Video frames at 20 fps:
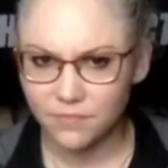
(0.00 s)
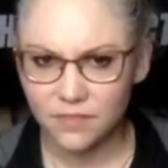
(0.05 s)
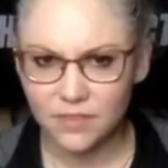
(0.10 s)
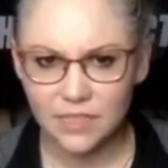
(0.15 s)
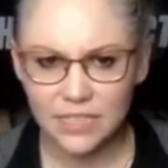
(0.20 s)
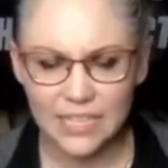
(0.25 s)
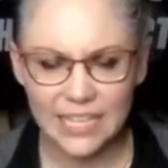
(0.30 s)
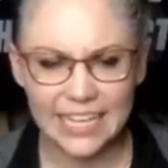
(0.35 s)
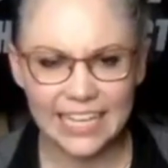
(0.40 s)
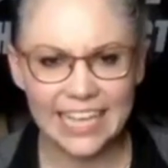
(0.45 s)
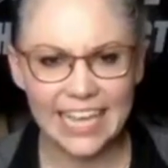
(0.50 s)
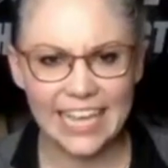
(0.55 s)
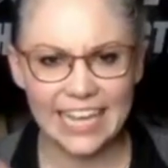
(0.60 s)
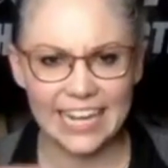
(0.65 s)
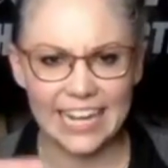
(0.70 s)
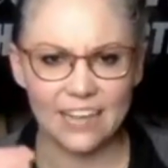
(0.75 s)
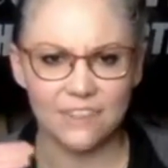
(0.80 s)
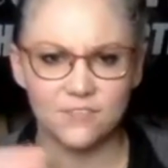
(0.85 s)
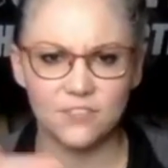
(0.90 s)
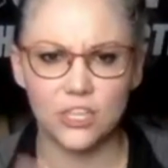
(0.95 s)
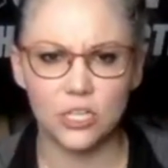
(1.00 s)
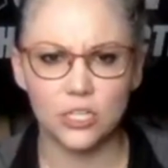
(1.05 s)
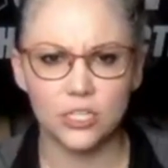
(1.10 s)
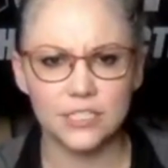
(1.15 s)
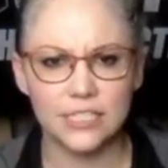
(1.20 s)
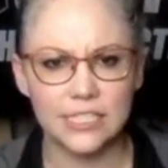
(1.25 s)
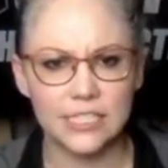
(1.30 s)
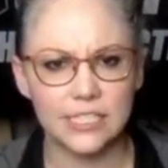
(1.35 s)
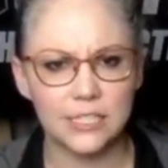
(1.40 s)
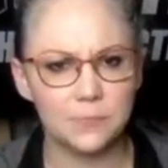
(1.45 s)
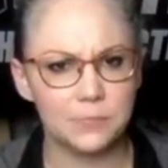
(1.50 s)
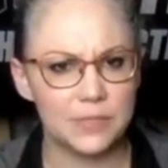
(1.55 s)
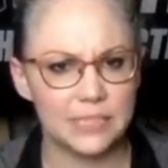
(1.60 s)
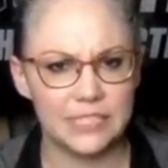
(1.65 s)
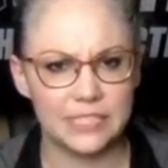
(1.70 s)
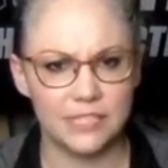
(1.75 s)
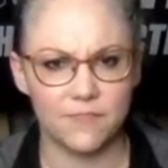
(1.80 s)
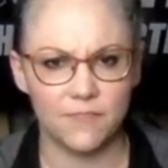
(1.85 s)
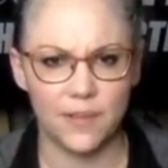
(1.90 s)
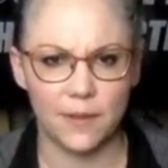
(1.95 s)
again, if there's a
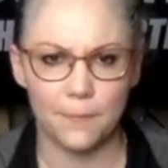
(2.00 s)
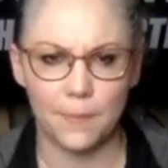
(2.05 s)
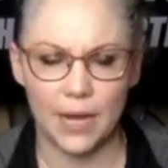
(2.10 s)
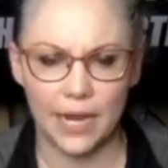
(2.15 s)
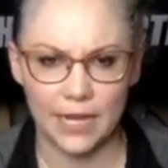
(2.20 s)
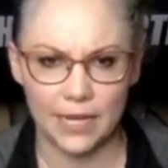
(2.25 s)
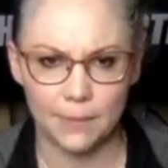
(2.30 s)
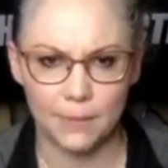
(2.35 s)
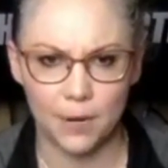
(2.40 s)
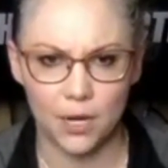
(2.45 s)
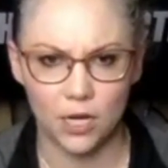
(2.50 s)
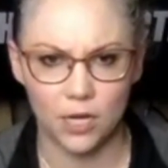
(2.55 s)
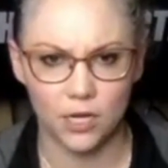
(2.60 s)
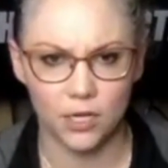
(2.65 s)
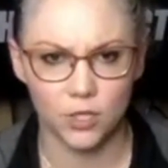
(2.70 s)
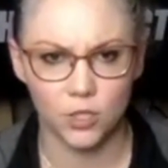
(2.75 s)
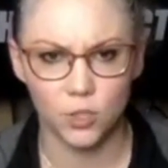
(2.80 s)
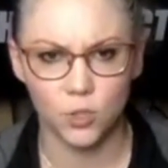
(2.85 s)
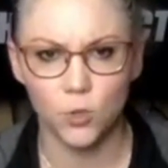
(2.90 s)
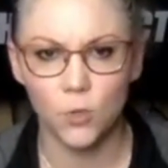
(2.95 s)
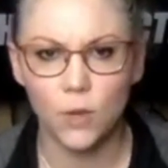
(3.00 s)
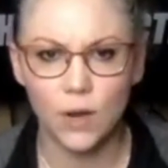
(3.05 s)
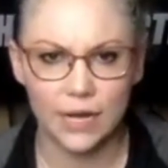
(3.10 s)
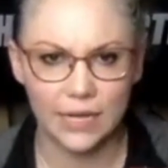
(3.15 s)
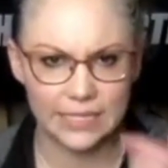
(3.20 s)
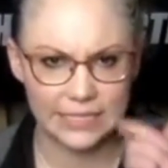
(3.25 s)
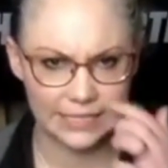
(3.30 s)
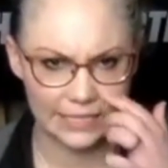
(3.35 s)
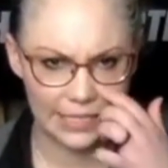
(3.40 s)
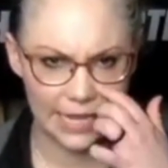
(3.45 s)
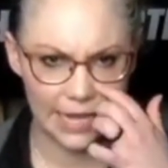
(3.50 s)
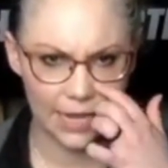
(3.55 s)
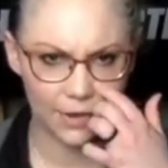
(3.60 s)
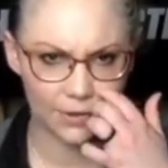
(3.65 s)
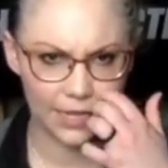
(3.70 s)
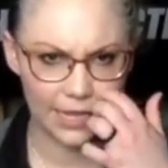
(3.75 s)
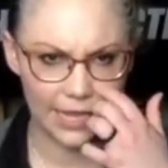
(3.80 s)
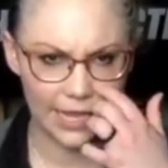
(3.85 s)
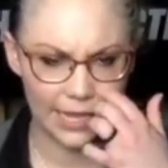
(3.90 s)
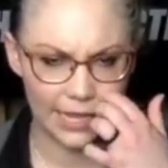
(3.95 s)
specific body part you want to see how to
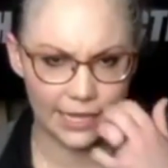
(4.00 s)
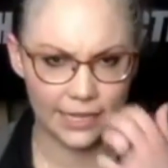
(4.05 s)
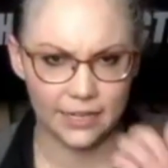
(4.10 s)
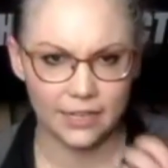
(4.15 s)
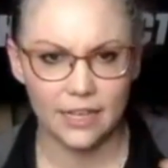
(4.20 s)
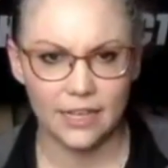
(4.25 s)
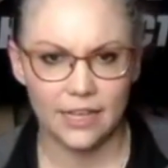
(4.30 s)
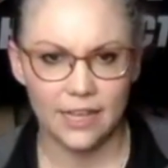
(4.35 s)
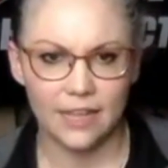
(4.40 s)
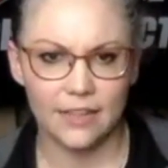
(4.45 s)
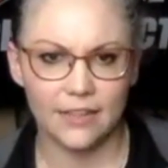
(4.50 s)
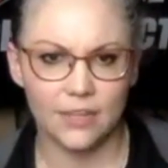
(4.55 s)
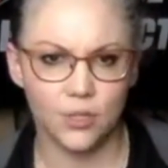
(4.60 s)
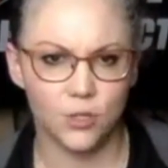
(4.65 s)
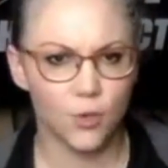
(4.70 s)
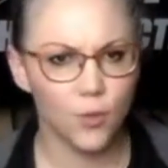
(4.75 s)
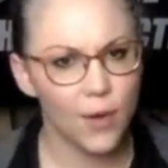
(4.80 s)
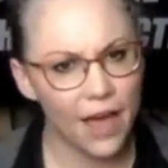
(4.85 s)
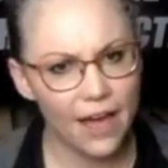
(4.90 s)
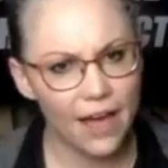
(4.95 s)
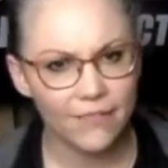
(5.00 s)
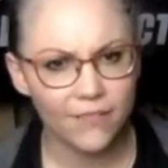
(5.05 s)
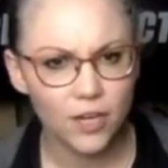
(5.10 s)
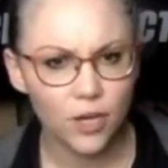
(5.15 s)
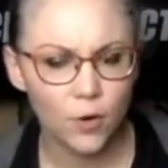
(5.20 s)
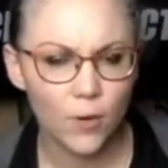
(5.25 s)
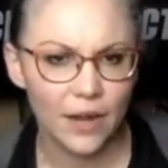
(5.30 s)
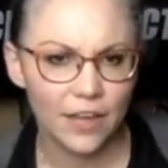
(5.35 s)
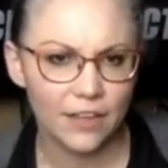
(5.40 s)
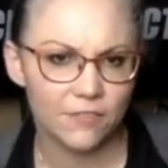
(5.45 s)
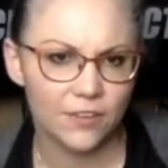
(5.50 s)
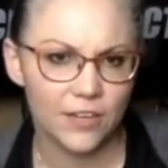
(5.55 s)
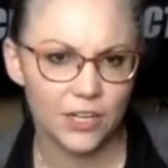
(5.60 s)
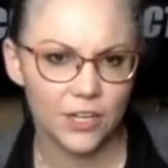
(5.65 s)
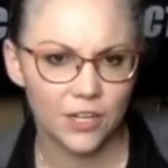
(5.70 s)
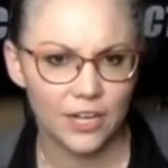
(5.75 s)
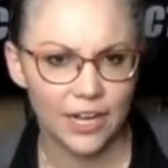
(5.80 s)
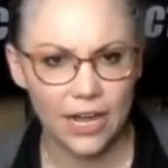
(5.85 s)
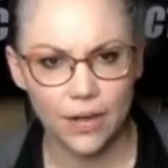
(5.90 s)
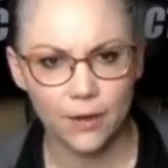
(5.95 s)
hit that you haven't quite figured
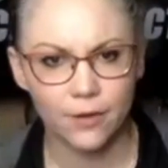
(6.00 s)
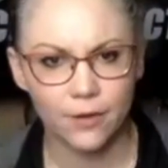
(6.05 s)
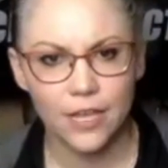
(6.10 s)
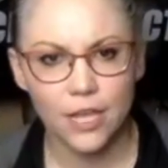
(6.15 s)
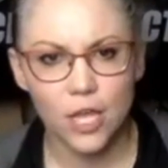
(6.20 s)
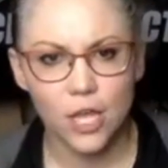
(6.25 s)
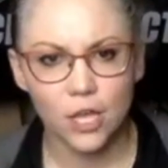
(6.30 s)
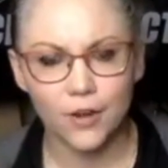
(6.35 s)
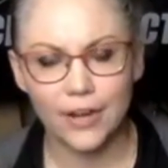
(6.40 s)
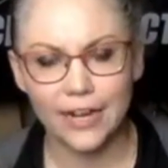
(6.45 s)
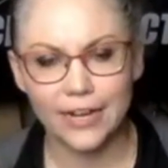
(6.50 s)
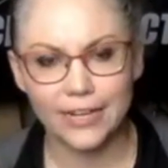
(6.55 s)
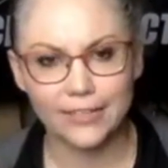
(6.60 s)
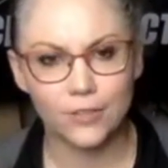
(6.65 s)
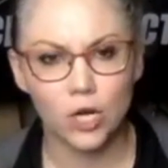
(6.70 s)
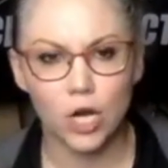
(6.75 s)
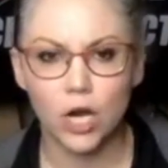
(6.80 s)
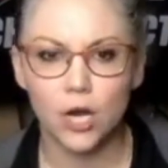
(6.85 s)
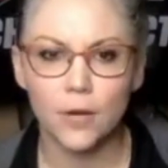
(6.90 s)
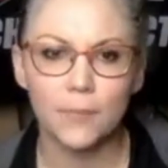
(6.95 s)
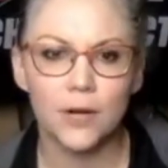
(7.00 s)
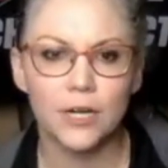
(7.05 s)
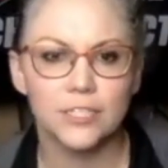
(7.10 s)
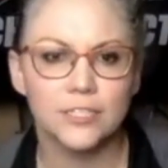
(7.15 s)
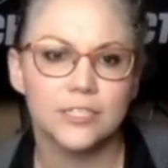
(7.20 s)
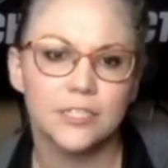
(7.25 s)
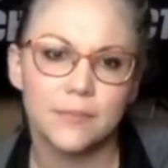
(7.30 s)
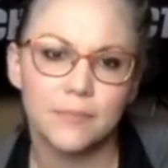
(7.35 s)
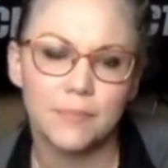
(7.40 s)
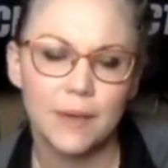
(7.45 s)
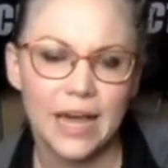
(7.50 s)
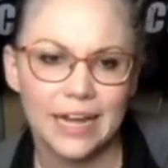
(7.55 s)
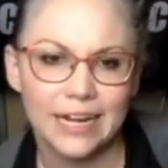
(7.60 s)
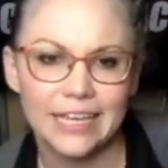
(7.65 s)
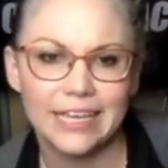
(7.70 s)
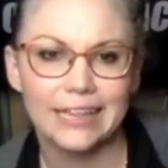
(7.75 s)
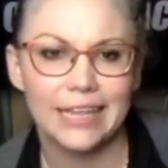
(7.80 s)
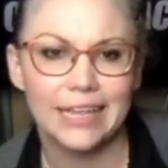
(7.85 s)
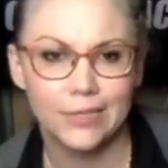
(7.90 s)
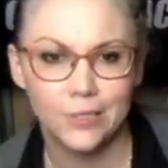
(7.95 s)
out, granted there are parts of the body
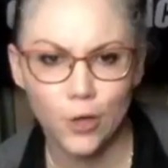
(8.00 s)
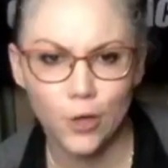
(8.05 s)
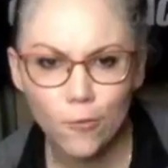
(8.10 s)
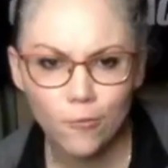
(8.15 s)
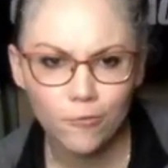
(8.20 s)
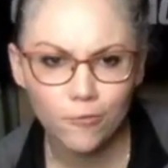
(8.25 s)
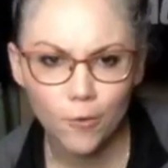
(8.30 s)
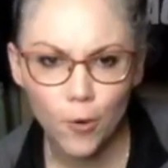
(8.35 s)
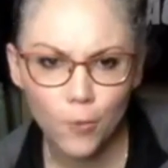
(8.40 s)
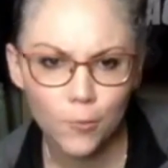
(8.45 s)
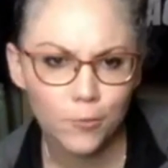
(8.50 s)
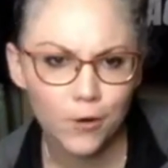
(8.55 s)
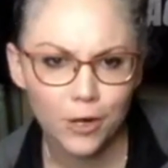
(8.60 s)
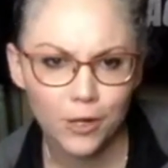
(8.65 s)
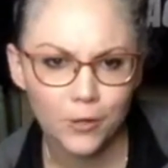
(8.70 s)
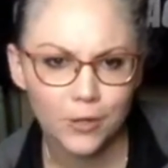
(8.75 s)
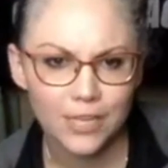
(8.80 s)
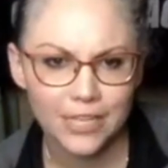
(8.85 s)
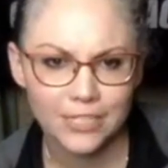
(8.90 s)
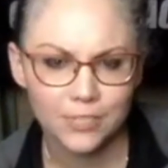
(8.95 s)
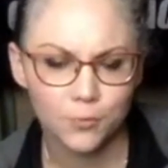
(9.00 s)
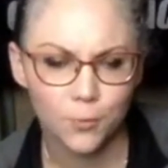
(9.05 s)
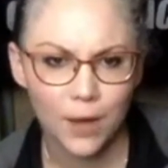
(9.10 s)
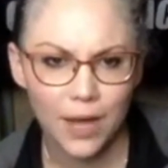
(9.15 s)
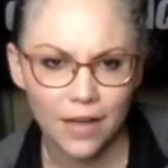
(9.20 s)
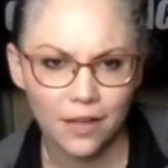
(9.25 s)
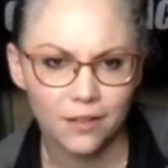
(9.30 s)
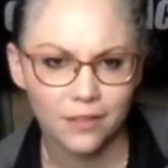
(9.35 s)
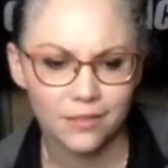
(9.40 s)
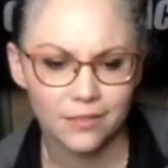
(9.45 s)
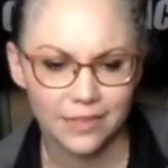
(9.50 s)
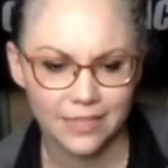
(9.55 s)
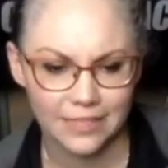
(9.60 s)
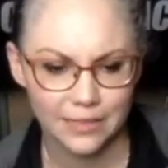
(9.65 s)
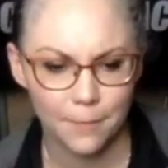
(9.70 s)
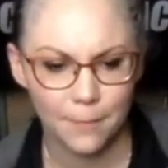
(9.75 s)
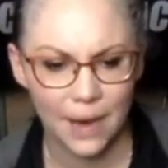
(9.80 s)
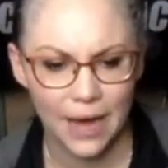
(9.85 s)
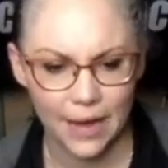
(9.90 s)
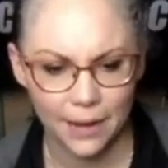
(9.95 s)
that don't foam roll as well, like the
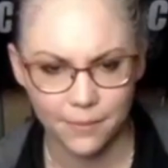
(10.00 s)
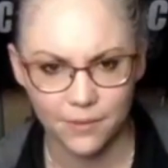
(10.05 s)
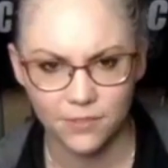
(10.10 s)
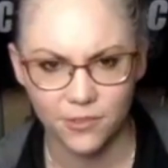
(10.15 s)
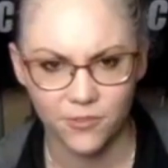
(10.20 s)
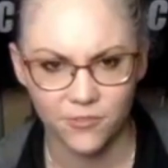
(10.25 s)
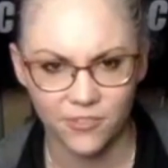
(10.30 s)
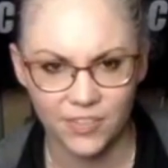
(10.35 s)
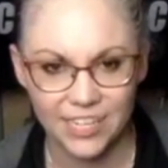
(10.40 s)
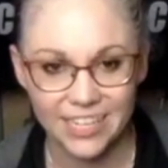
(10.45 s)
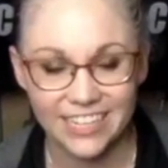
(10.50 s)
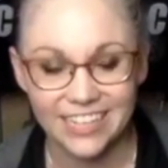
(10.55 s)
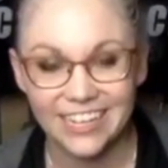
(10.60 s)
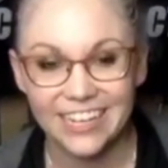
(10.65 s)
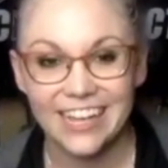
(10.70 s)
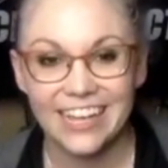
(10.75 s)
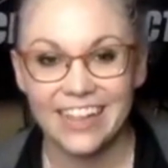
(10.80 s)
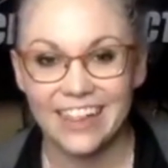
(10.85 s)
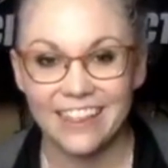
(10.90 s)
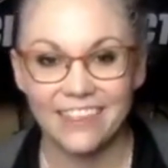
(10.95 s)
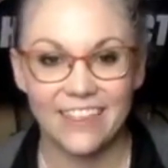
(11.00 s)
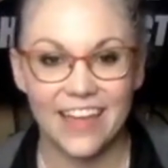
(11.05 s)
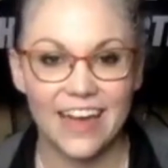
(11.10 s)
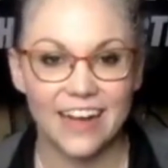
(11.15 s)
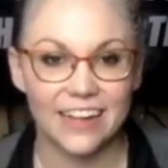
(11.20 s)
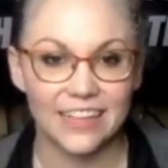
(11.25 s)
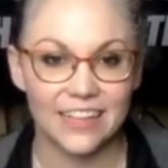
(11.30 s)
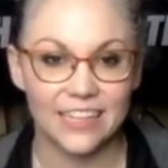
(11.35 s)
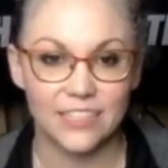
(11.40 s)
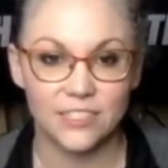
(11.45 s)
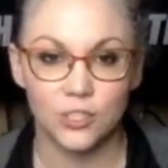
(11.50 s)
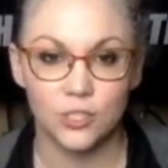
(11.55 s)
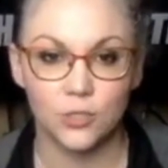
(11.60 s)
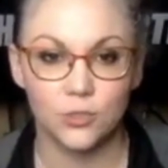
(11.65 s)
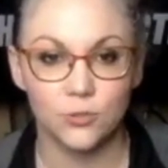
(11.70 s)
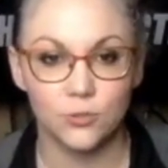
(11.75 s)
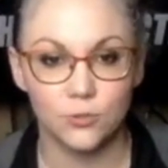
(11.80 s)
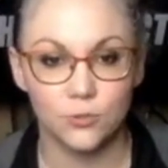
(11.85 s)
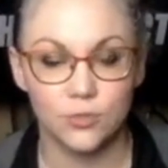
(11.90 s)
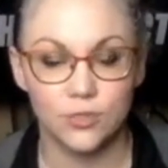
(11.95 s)
bottom of the feet, that I like to
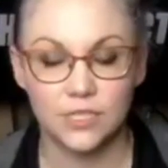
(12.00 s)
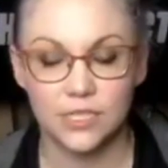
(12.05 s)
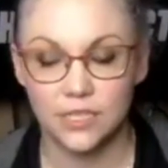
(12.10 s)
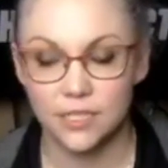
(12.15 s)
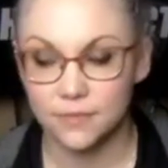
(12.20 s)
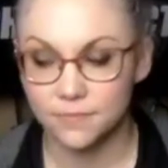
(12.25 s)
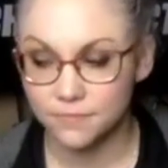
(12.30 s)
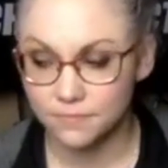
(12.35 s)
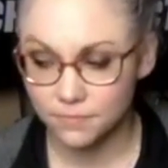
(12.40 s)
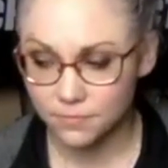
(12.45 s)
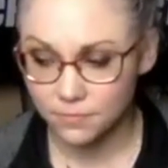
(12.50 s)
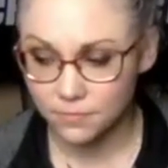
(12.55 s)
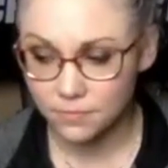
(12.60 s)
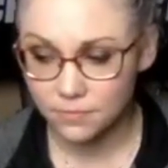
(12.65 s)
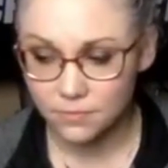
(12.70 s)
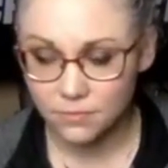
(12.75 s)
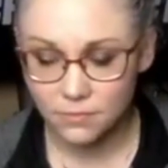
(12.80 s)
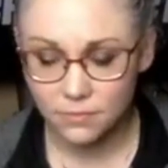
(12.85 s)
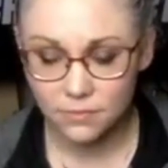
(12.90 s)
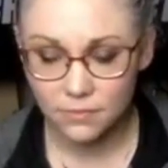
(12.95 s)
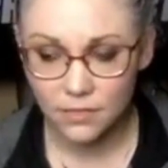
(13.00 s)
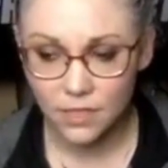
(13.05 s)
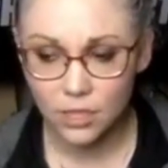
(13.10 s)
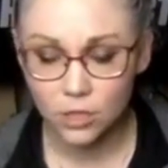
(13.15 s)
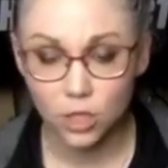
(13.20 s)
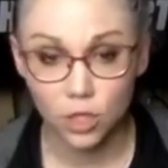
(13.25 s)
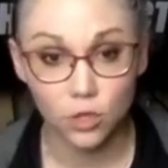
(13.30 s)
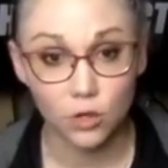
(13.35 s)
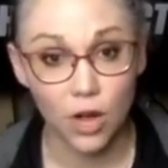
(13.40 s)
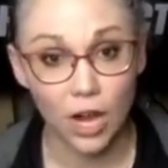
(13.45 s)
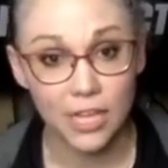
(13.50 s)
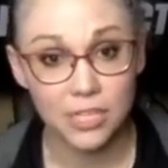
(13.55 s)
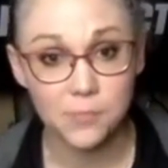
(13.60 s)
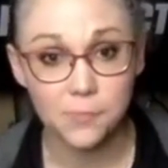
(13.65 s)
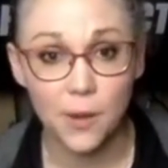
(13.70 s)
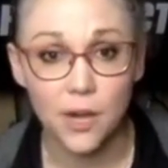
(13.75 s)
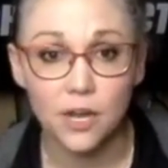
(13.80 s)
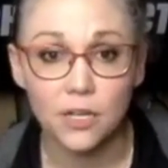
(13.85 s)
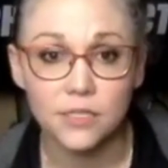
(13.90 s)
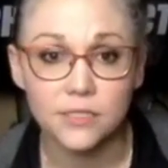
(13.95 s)
use lacrosse
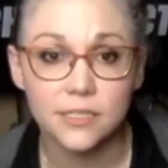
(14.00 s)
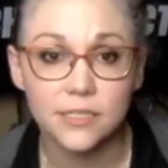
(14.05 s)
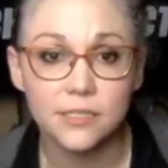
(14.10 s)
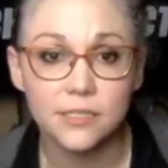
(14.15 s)
balls